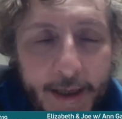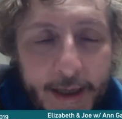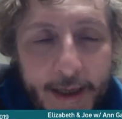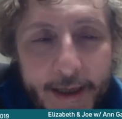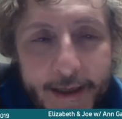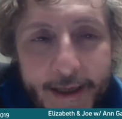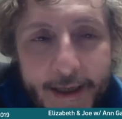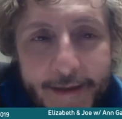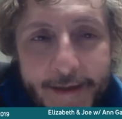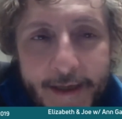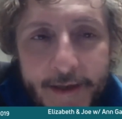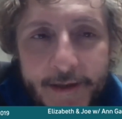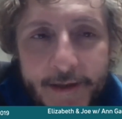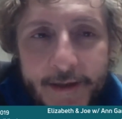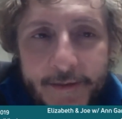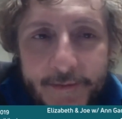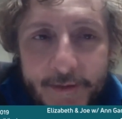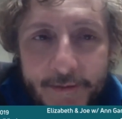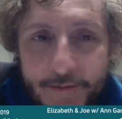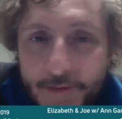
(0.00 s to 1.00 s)
I think
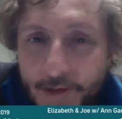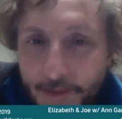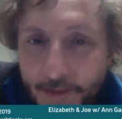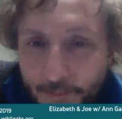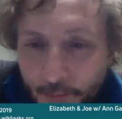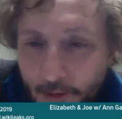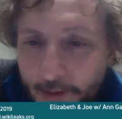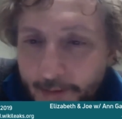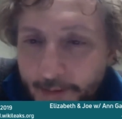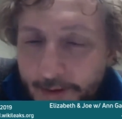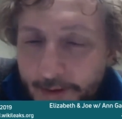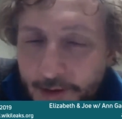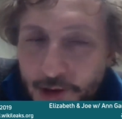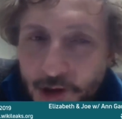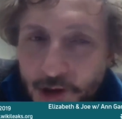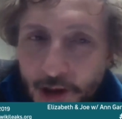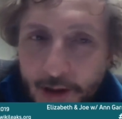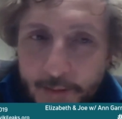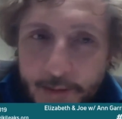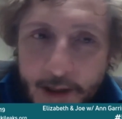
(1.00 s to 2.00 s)
that the point about the
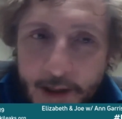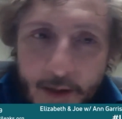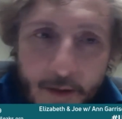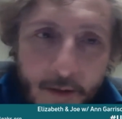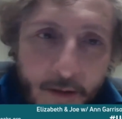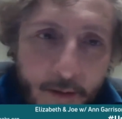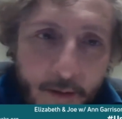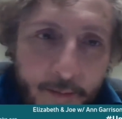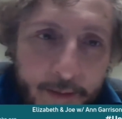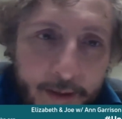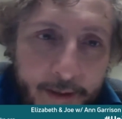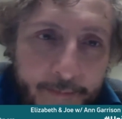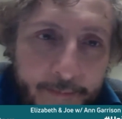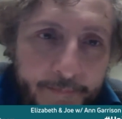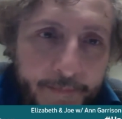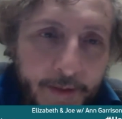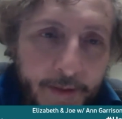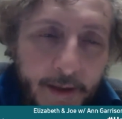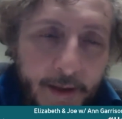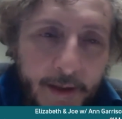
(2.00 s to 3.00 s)
Jeremy Corbyn
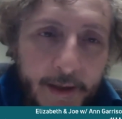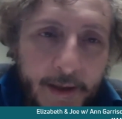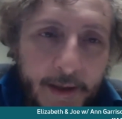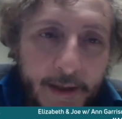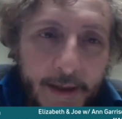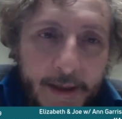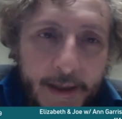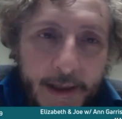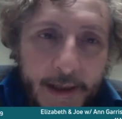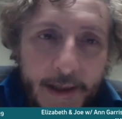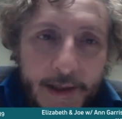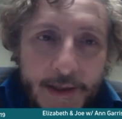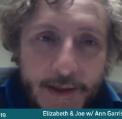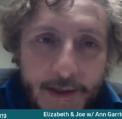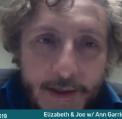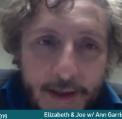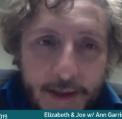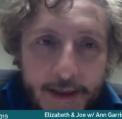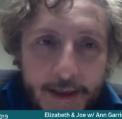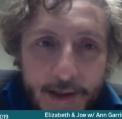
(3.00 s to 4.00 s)
is that
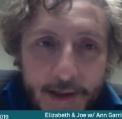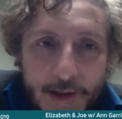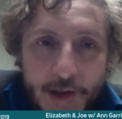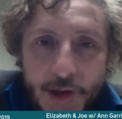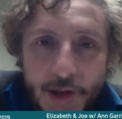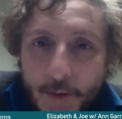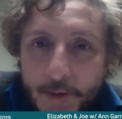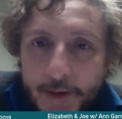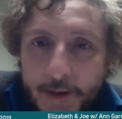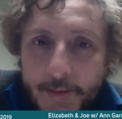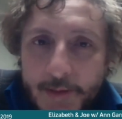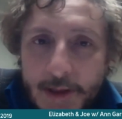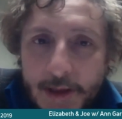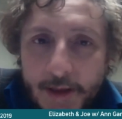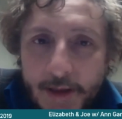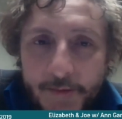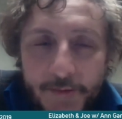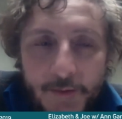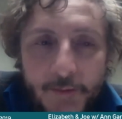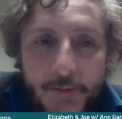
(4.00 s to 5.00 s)
he has shown himself
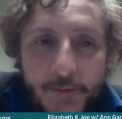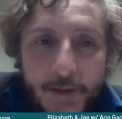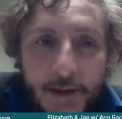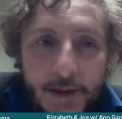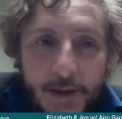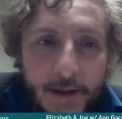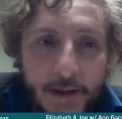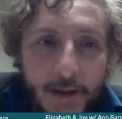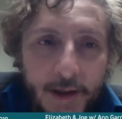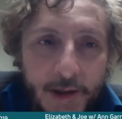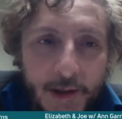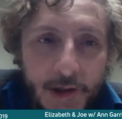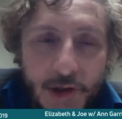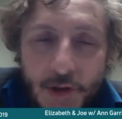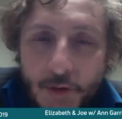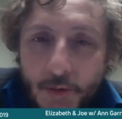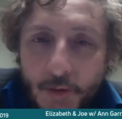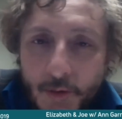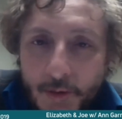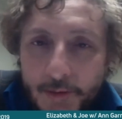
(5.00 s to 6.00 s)
to be
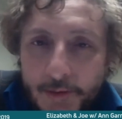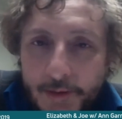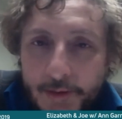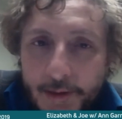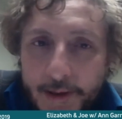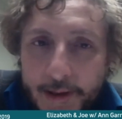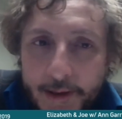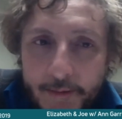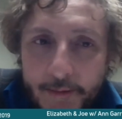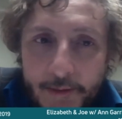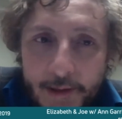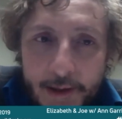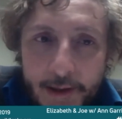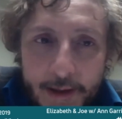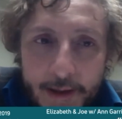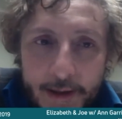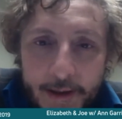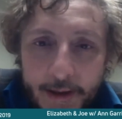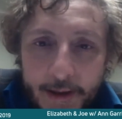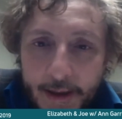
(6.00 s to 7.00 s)

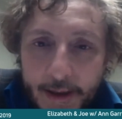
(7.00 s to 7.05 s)
extraordinarily